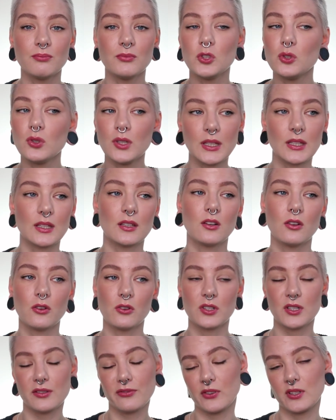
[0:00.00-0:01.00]
unique
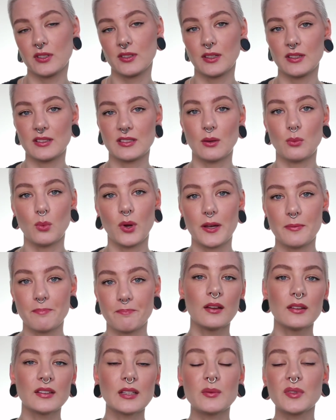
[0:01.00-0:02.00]
or different in some way.
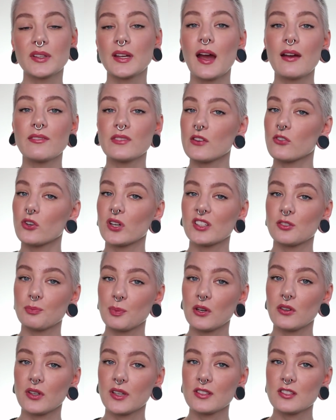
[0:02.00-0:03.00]
Something I've never
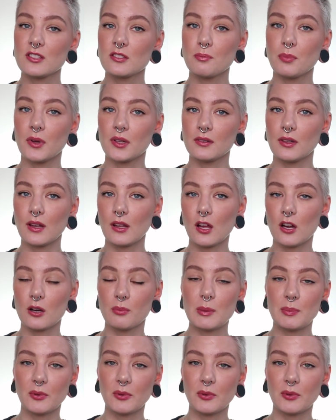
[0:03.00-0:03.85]
experienced, but a lot of